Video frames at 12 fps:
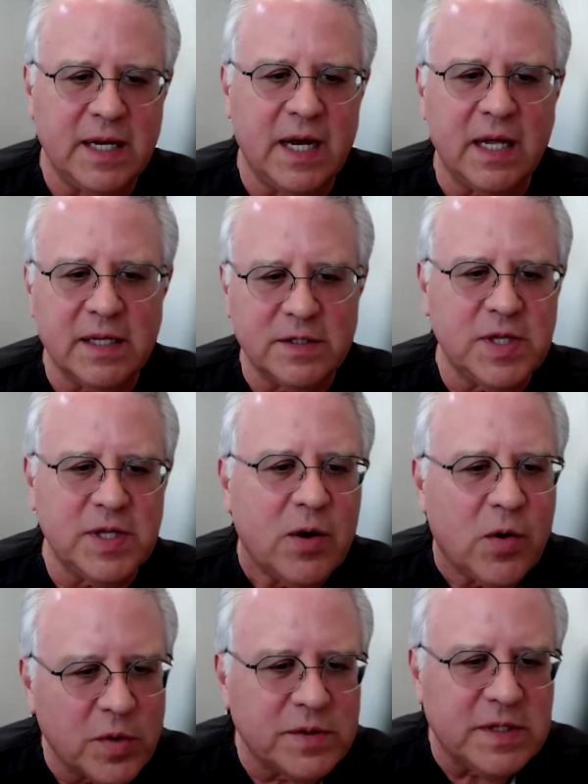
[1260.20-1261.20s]
knowledge, they
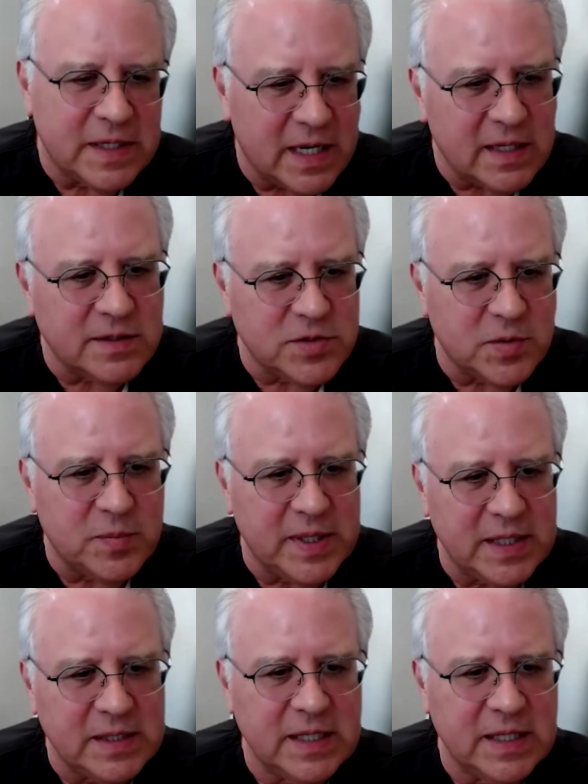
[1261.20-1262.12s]
hoard the knowledge a bit